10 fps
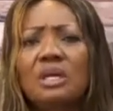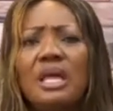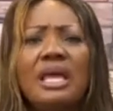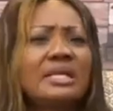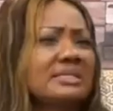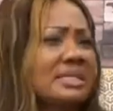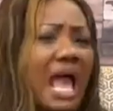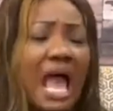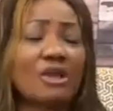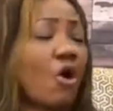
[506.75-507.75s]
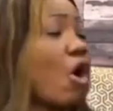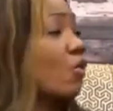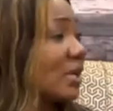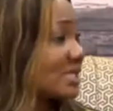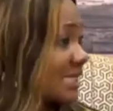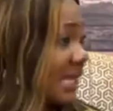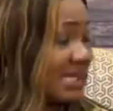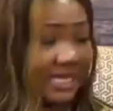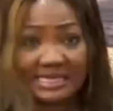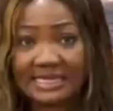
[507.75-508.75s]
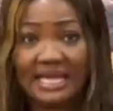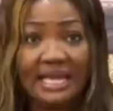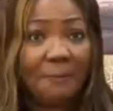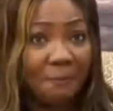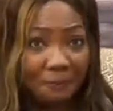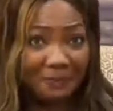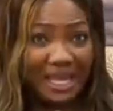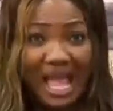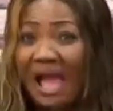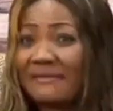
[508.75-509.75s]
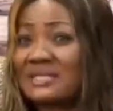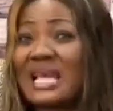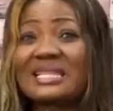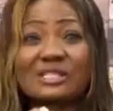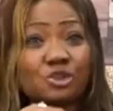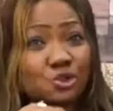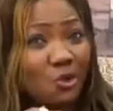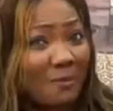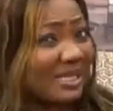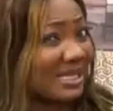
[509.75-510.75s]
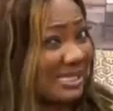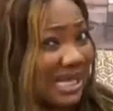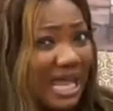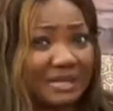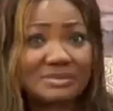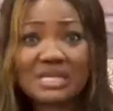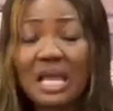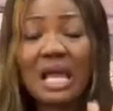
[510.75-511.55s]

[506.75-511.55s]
And I always say it here. I've said this so many times.